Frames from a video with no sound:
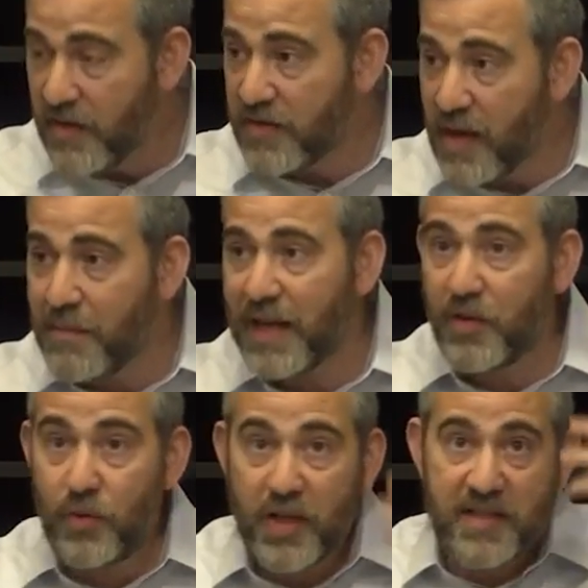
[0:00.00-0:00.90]

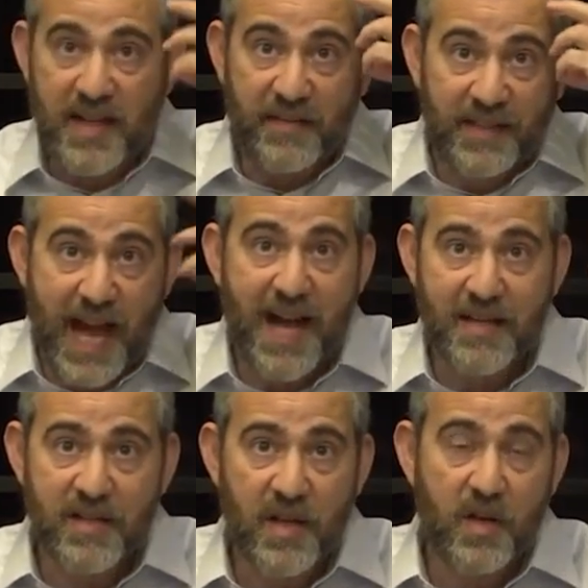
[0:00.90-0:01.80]
somebody who doesn't have
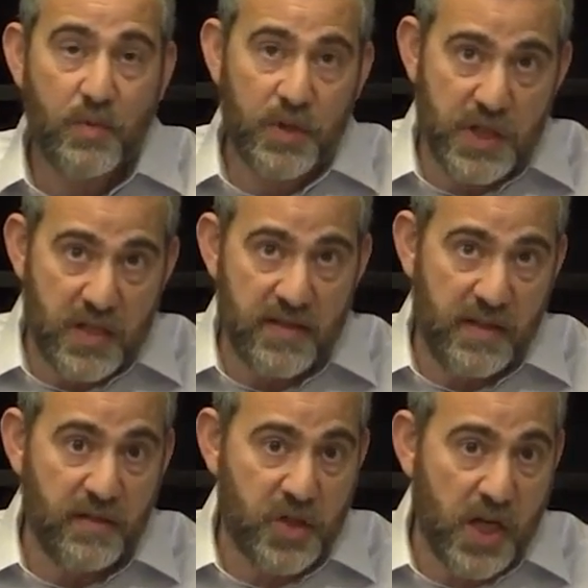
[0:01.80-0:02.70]
Das, which the
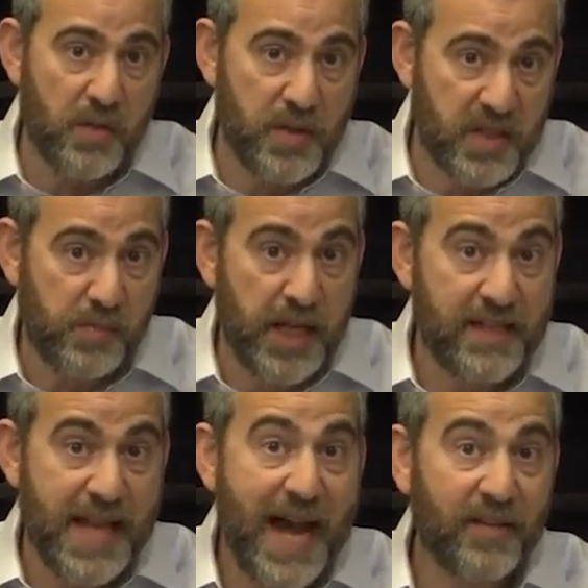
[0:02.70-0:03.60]
Nesiv Shalom
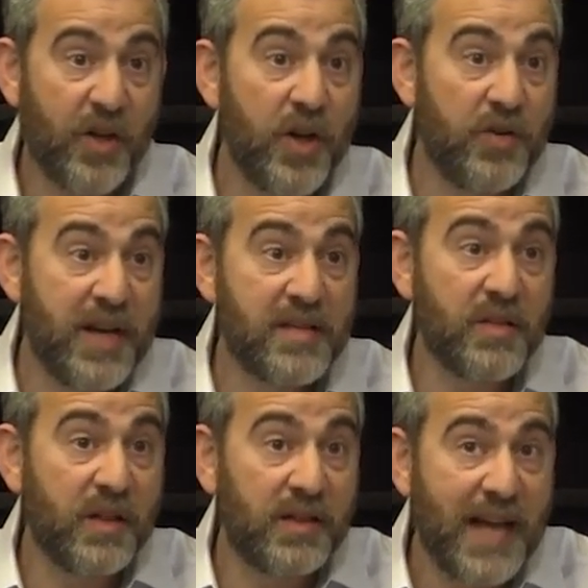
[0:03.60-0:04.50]
explains, Ato
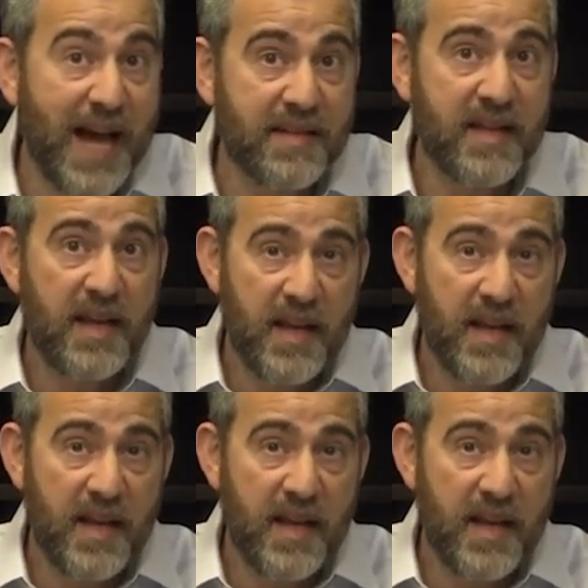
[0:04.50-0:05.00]
Das,